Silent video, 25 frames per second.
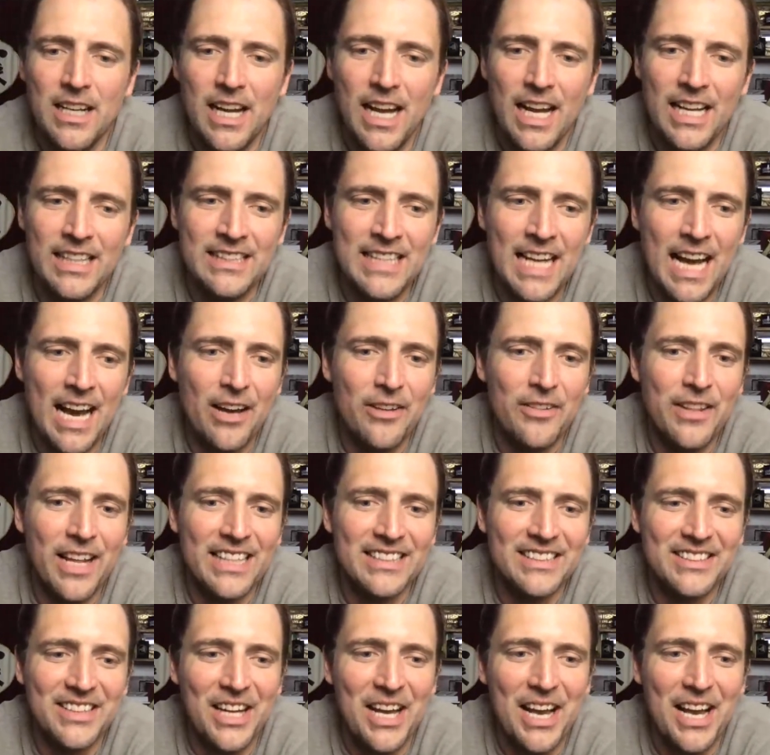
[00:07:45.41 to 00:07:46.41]
And now
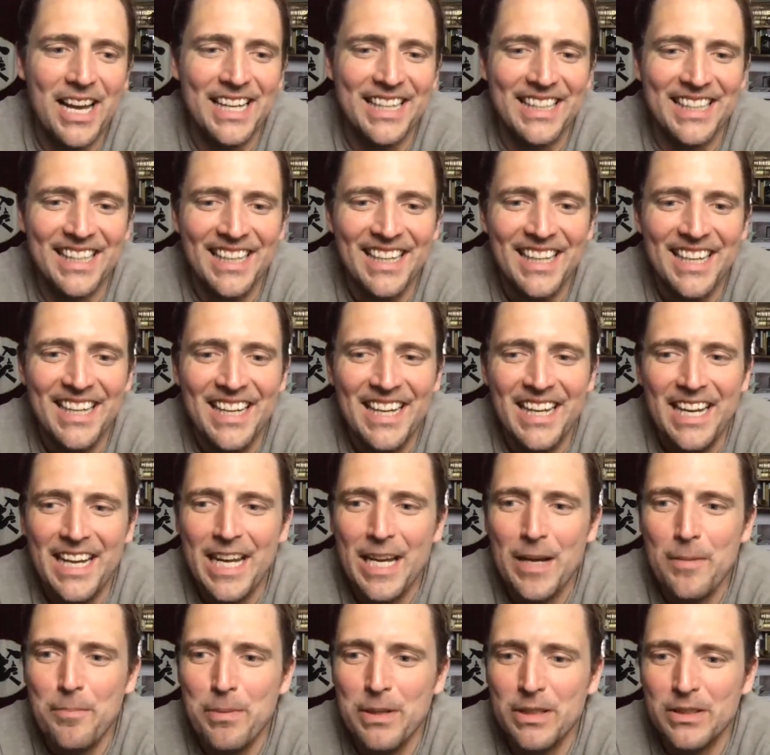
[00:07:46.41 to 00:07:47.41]
that's like
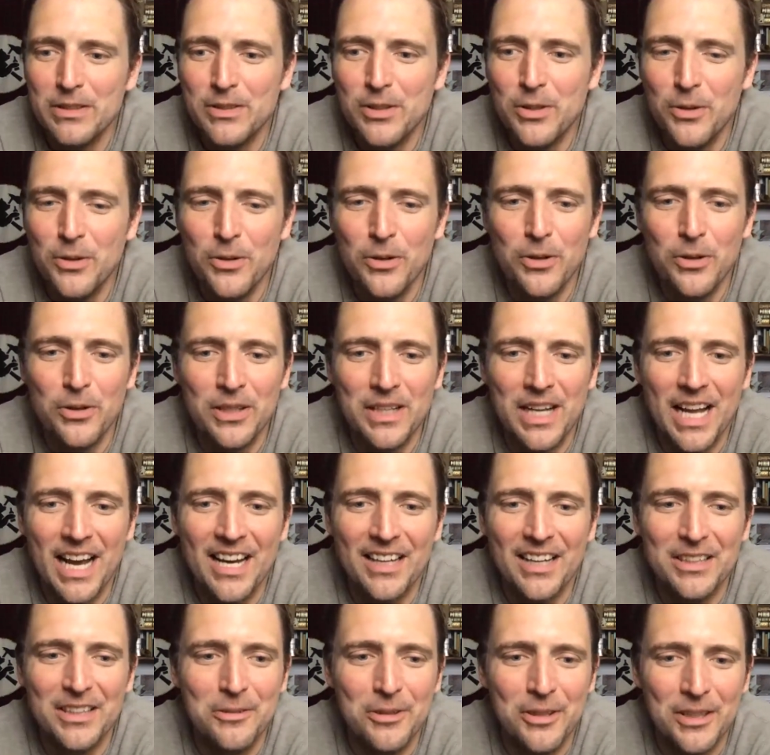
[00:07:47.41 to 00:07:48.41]
hip and cool in
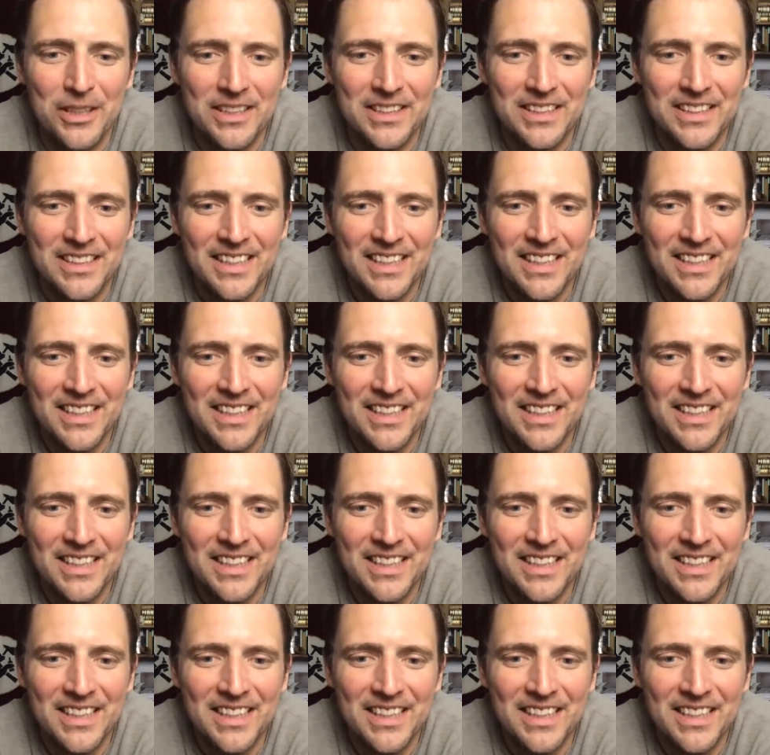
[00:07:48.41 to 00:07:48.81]
Hollywood.